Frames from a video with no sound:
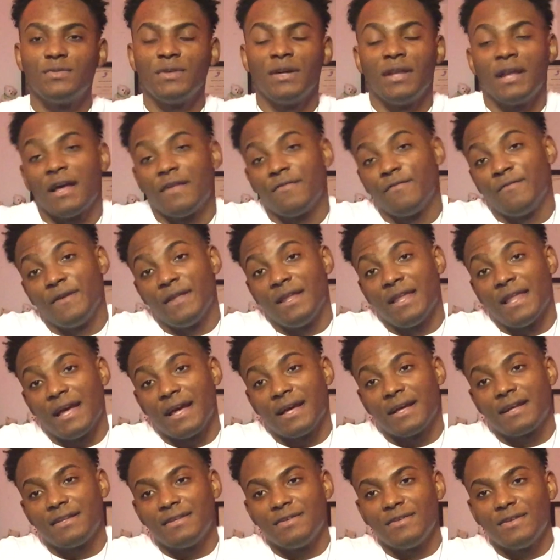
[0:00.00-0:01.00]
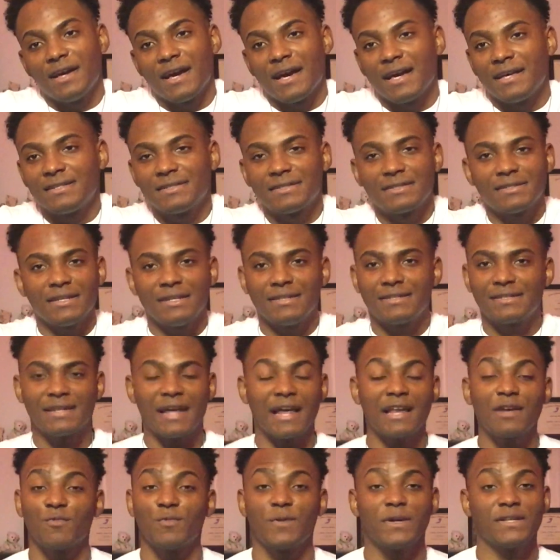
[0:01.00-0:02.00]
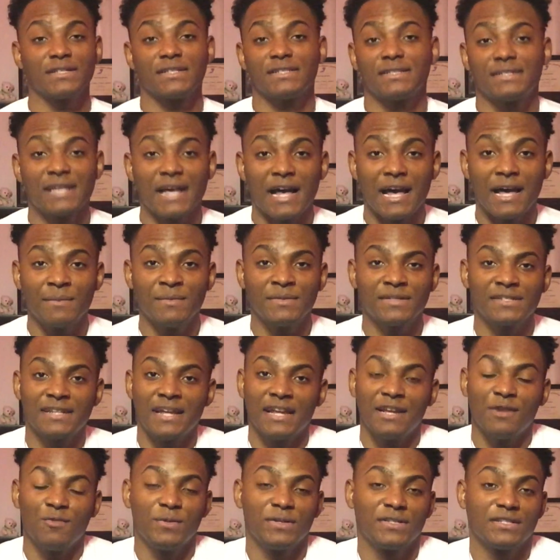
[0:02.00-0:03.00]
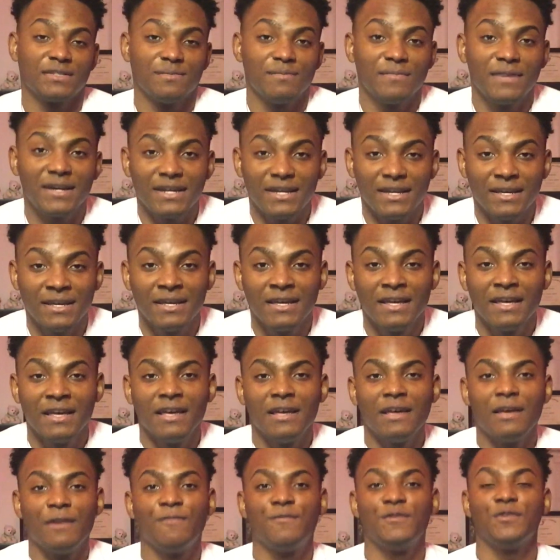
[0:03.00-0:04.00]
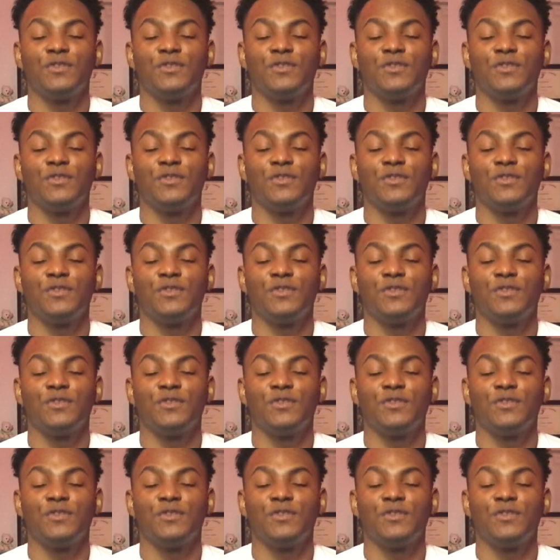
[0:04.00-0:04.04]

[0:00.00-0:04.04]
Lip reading: And I feel like you guys, it's not a waste of time, it's not a waste of money if you